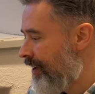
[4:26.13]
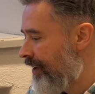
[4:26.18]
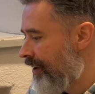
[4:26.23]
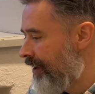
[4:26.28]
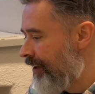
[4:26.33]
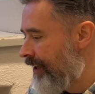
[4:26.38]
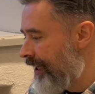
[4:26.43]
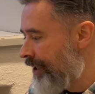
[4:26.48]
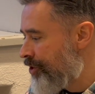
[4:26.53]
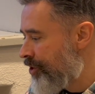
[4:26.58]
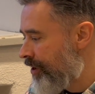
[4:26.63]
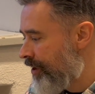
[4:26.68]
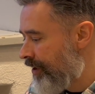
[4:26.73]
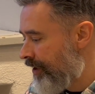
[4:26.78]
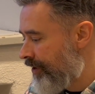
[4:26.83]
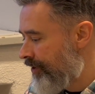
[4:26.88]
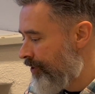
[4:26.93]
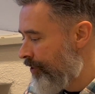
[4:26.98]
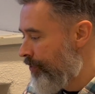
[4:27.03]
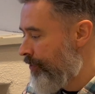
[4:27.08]

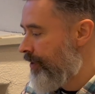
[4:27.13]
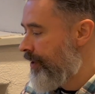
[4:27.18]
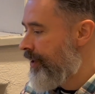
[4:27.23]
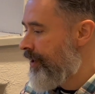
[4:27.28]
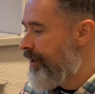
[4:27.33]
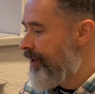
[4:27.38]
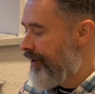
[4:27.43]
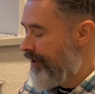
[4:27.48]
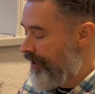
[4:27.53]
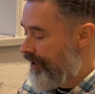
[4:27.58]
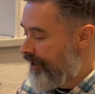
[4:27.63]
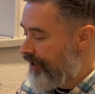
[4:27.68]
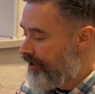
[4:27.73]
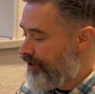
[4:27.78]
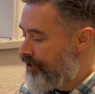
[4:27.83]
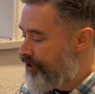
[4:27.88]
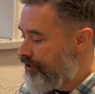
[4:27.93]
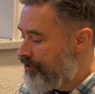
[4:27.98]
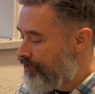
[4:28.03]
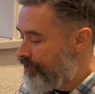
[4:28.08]
electronic toy
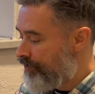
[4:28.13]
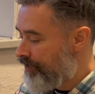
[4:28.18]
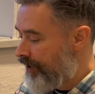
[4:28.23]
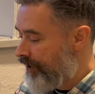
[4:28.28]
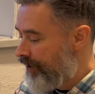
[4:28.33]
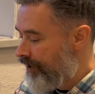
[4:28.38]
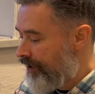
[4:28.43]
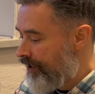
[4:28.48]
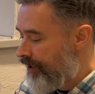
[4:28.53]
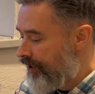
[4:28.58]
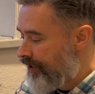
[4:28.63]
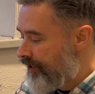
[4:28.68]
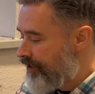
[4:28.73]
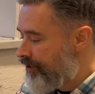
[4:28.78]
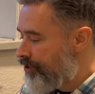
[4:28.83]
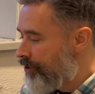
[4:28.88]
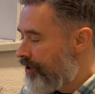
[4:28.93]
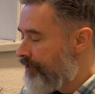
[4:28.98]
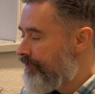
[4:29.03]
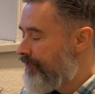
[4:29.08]
and you
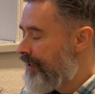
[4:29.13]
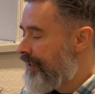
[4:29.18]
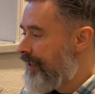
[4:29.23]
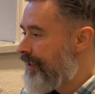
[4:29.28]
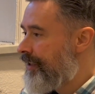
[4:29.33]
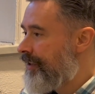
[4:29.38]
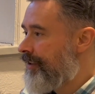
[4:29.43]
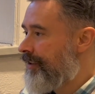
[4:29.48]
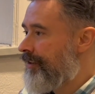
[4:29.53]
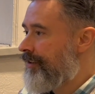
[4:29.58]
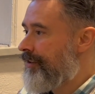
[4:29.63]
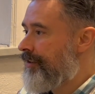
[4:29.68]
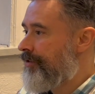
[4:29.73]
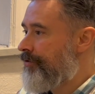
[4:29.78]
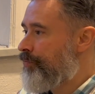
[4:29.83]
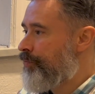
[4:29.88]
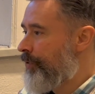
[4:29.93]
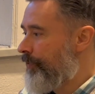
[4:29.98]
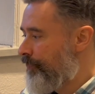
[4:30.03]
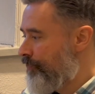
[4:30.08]
sort of
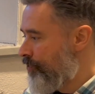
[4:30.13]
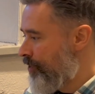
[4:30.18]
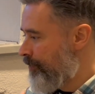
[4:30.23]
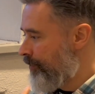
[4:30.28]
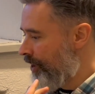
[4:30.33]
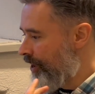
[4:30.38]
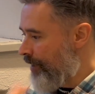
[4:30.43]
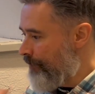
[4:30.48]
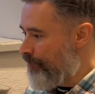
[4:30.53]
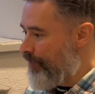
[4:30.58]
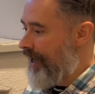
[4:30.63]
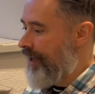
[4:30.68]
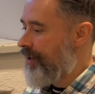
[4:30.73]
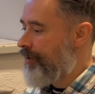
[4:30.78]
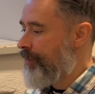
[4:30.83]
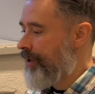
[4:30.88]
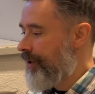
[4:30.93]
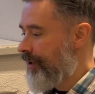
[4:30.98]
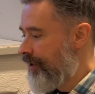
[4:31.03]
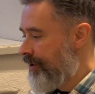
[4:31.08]
perform a
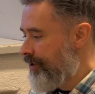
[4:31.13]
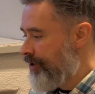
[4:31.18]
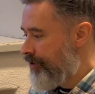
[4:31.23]
lobotomy on it.